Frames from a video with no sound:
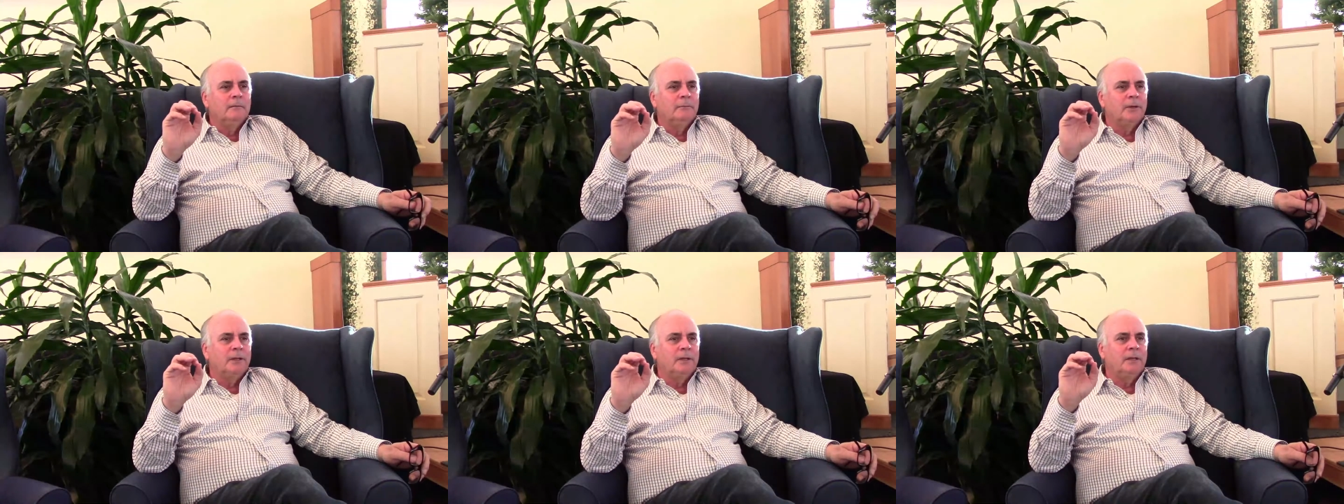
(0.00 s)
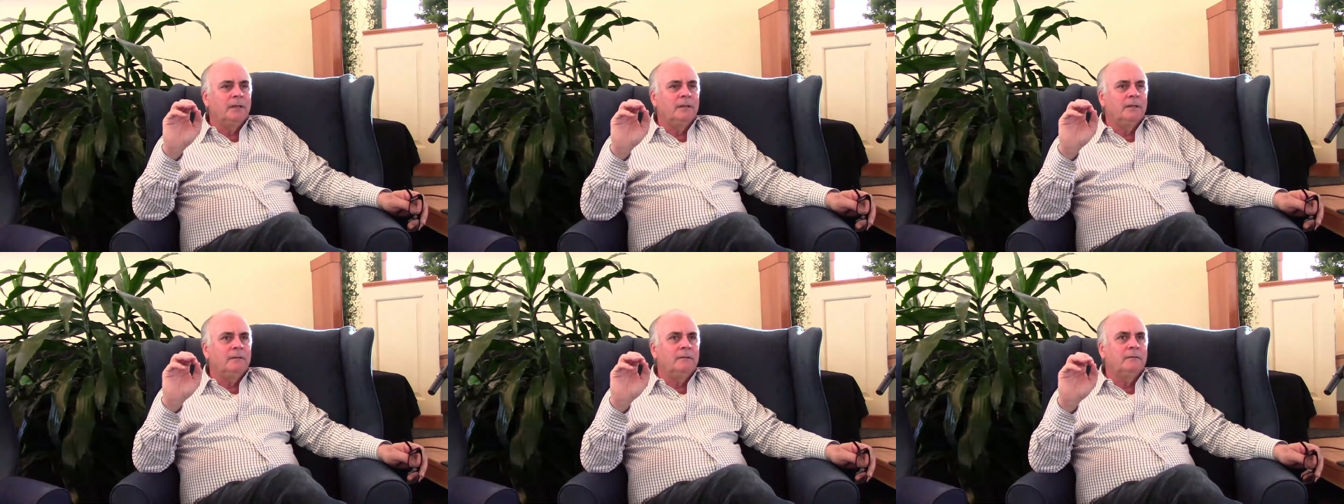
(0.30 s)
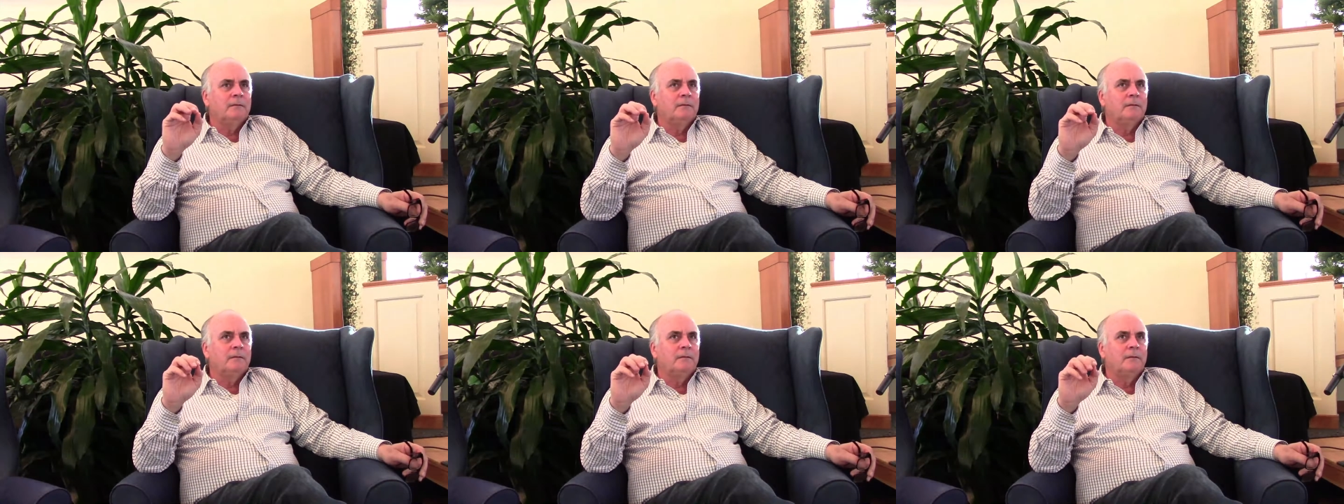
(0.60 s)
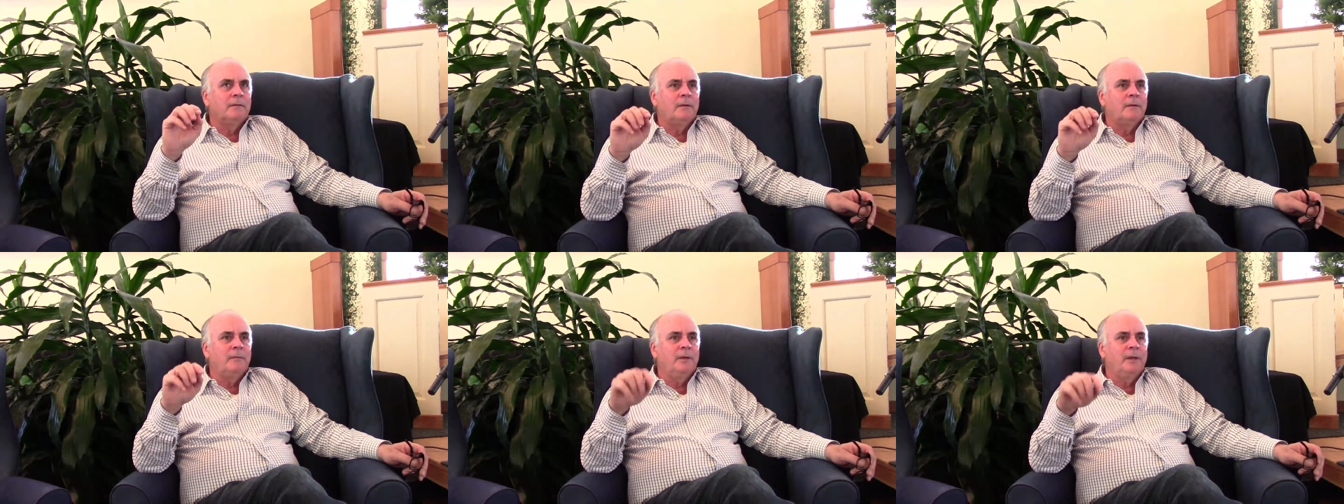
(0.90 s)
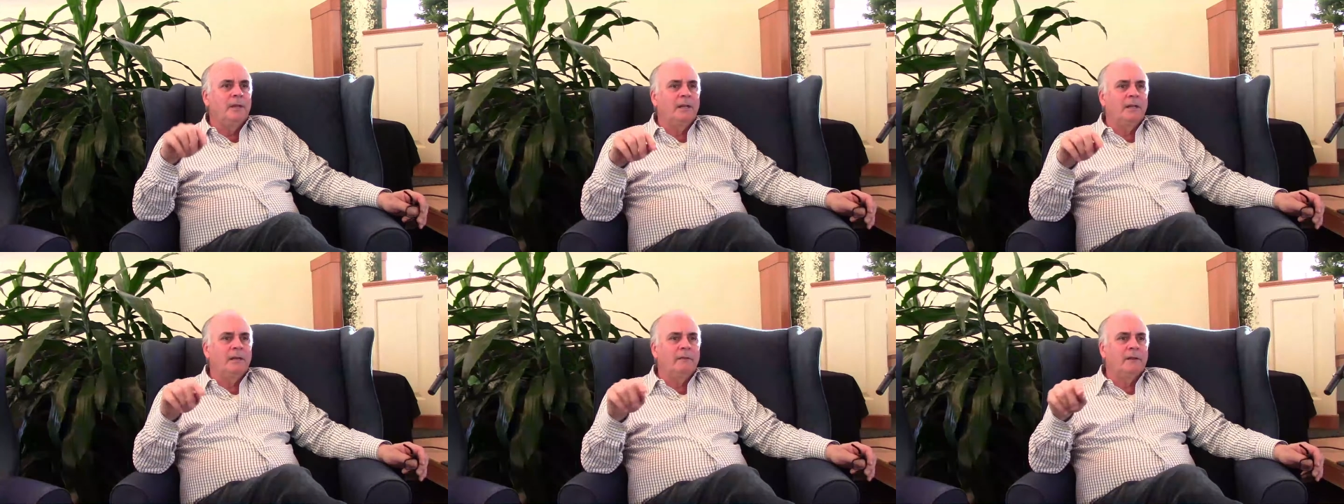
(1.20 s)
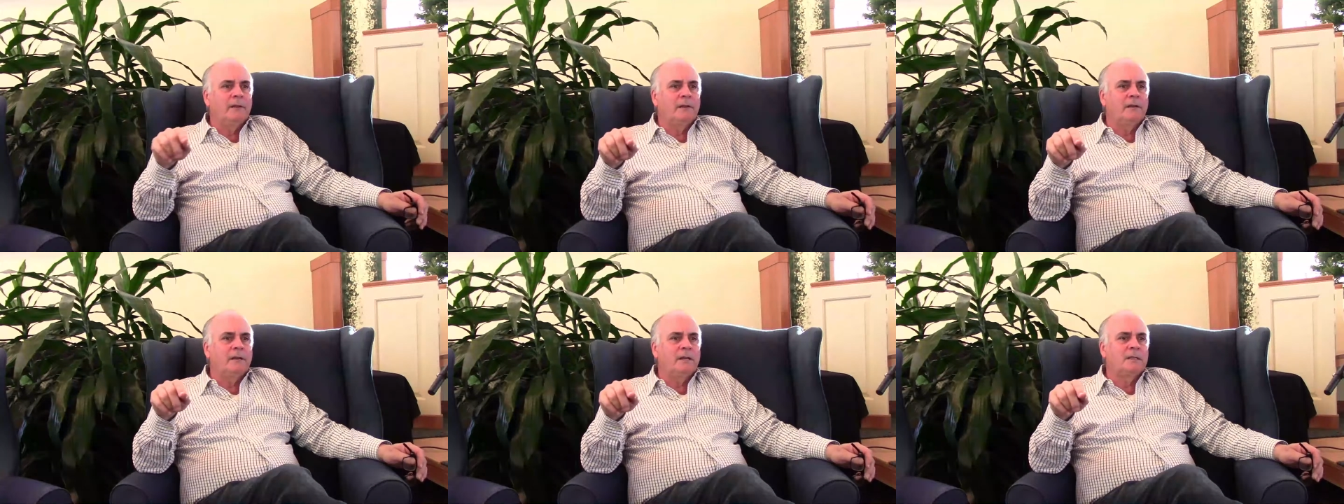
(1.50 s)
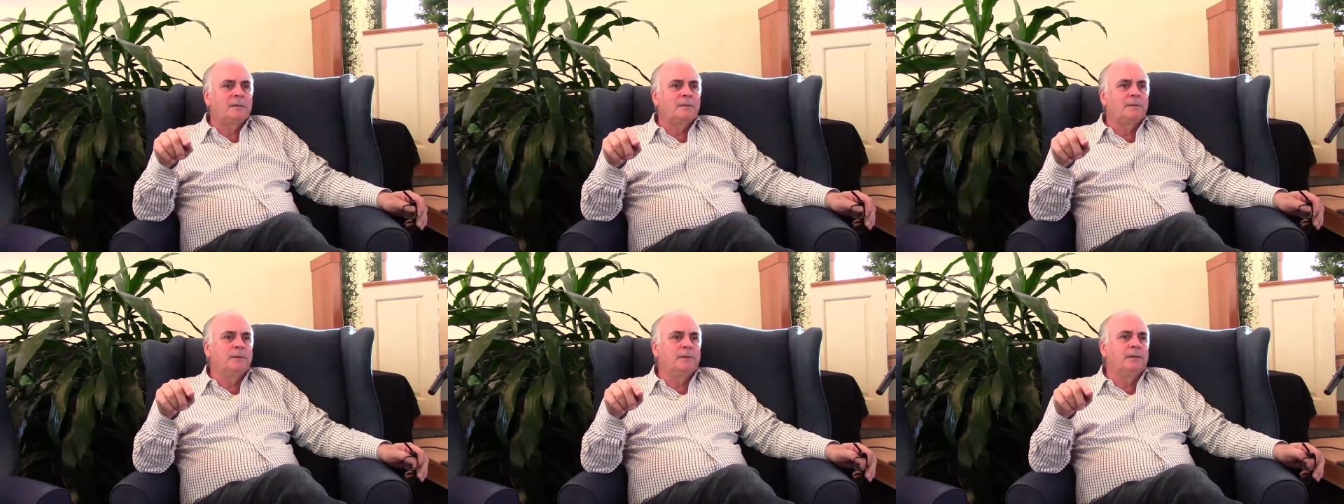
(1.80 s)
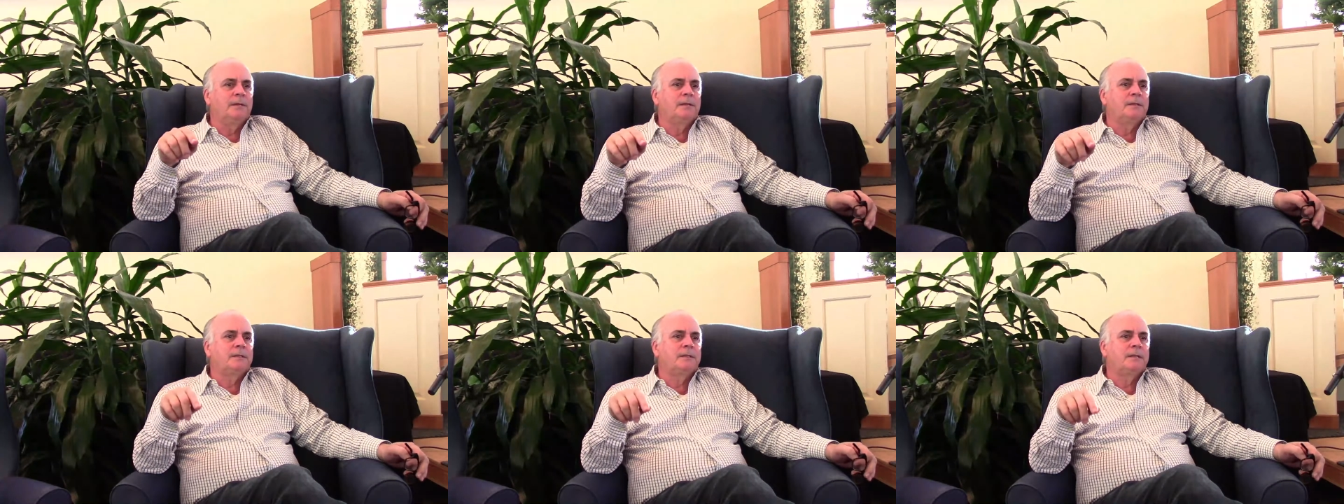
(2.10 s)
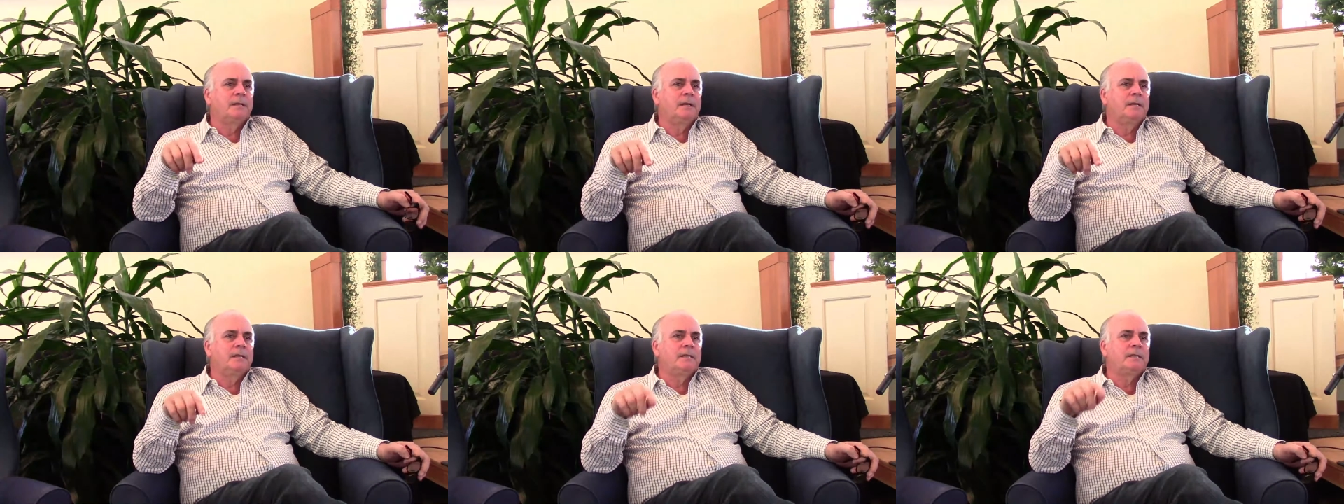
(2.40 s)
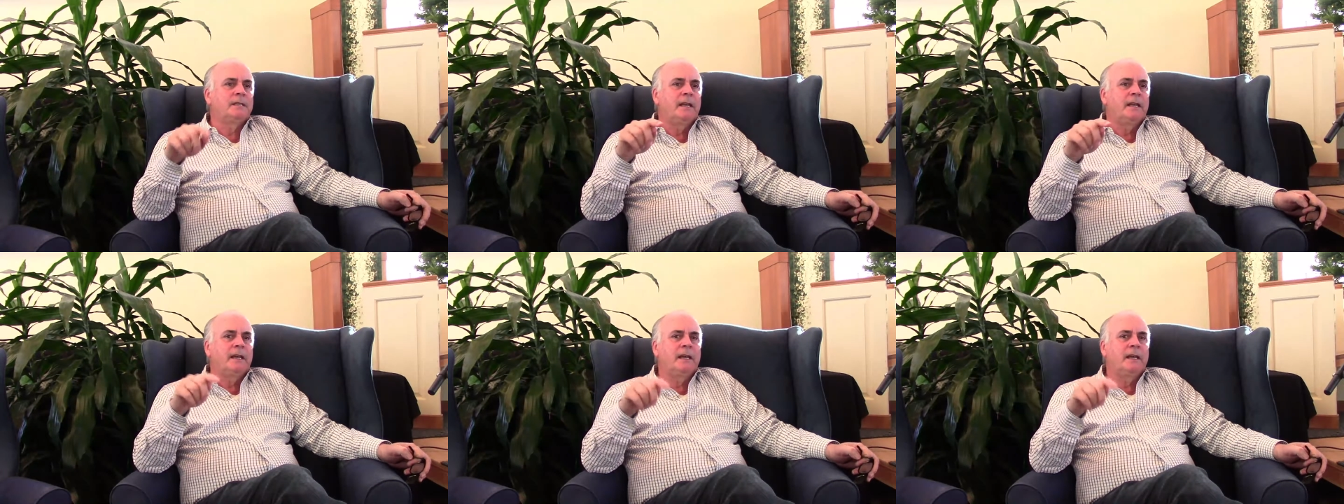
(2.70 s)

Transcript: but in the beginning of the gospel it says,